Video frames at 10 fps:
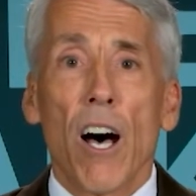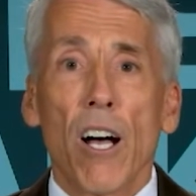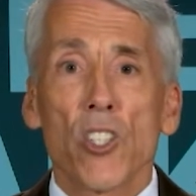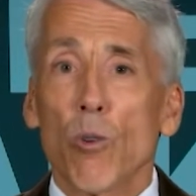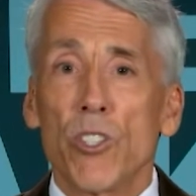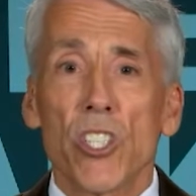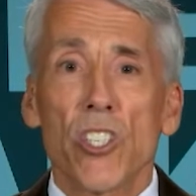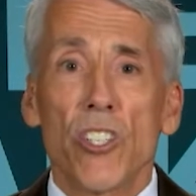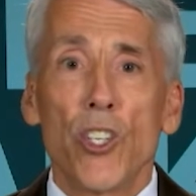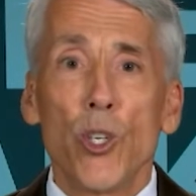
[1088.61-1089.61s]
Uh, so it's
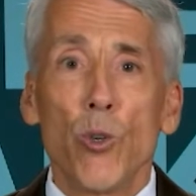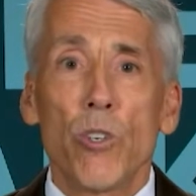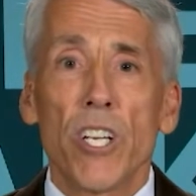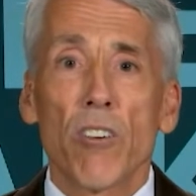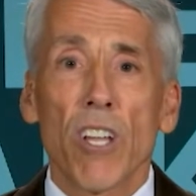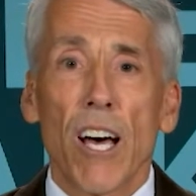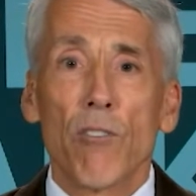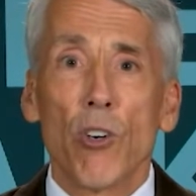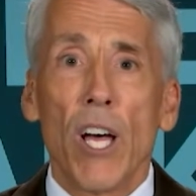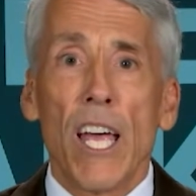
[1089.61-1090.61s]
just a two-tier
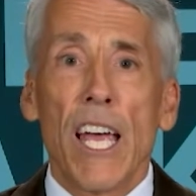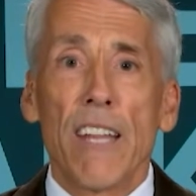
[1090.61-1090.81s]
level,